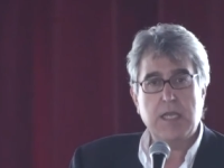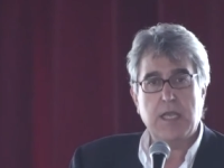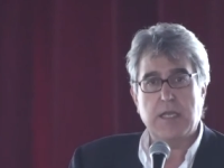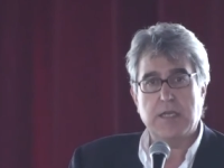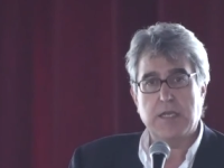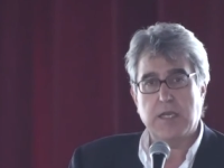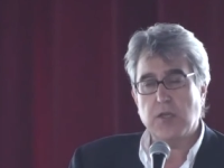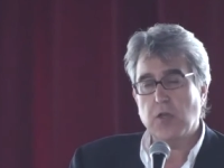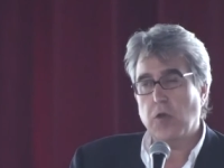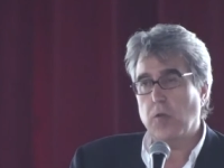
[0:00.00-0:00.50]

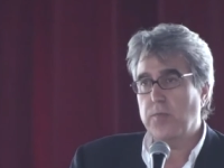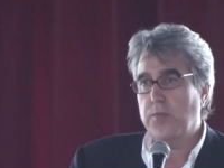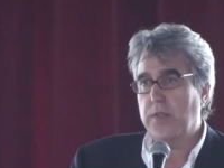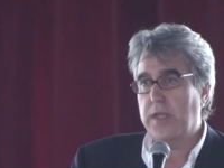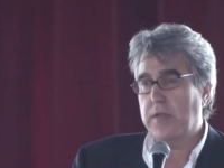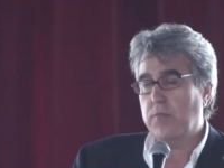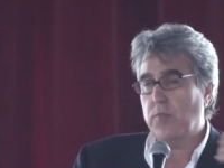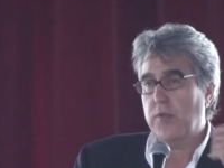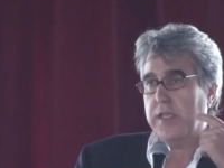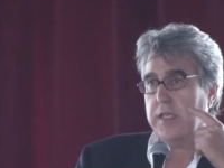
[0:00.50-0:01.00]
and I hope
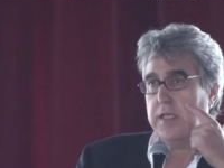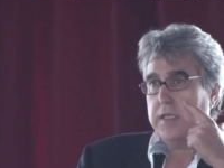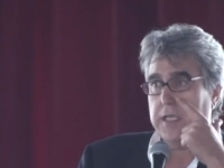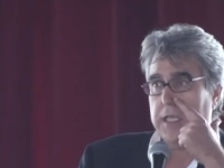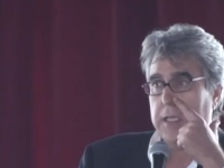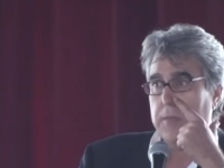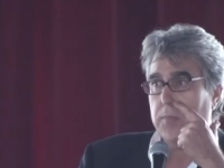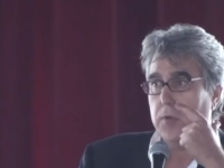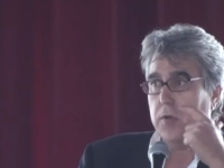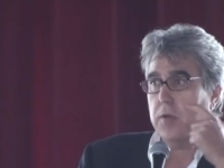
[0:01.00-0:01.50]
that we can
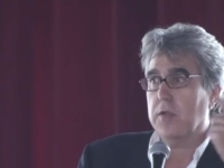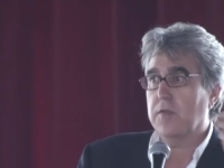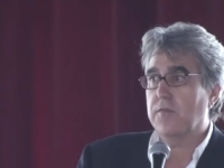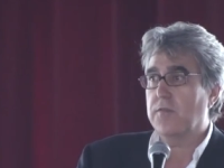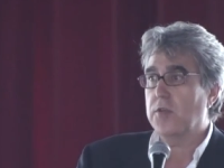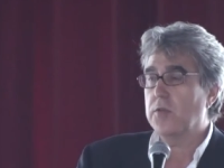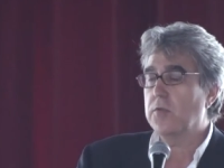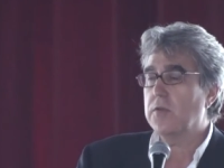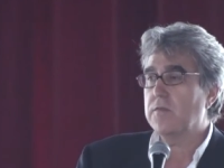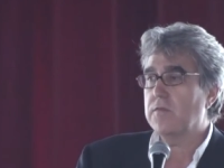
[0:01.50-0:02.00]
keep all
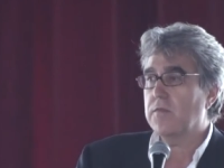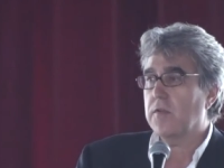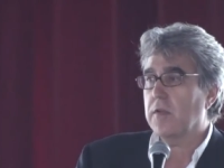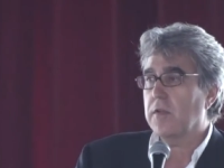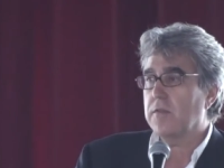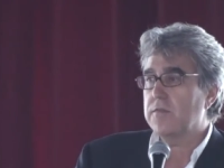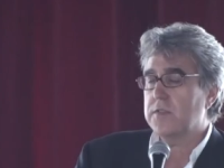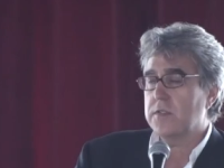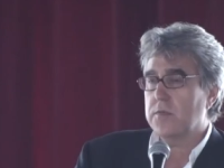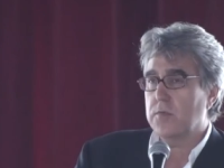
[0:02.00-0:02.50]
of you
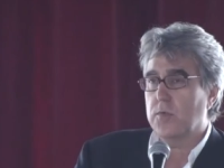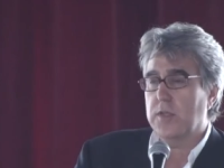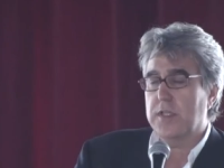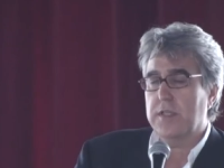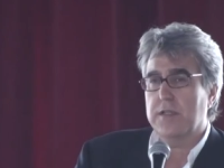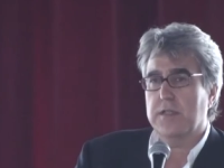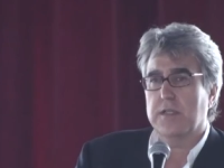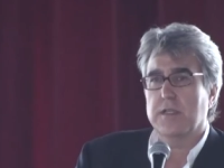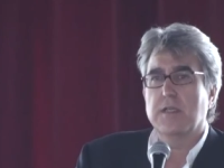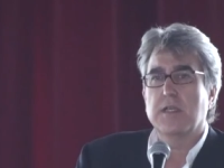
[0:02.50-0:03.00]
involved
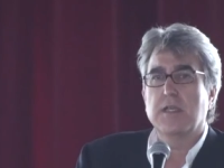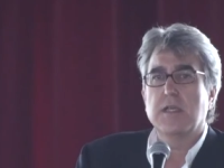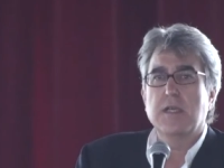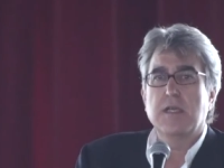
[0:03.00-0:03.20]
with.